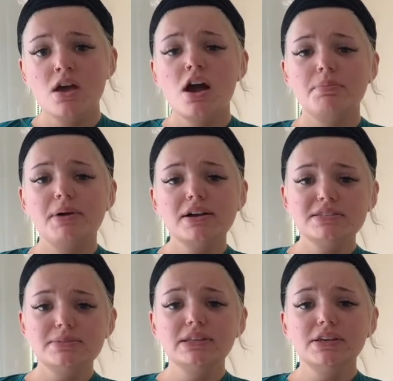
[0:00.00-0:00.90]

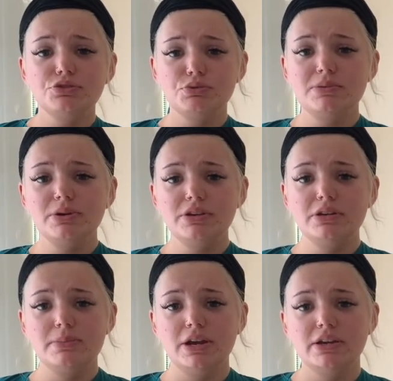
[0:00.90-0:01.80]
Approximately 3 million
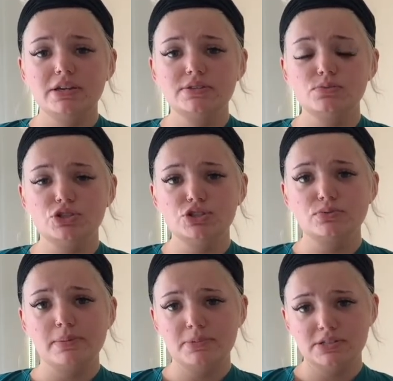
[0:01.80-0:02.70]
Americans, which is
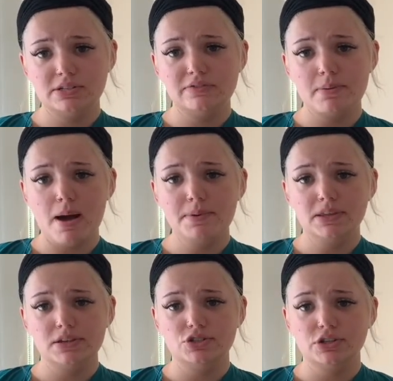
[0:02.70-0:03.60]
1% of the
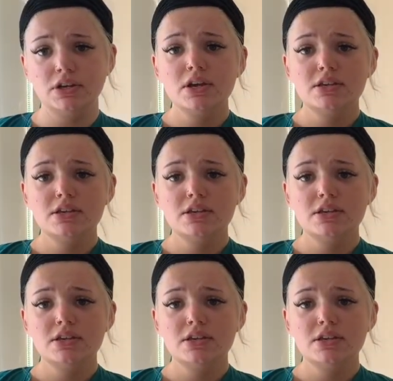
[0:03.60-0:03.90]
population,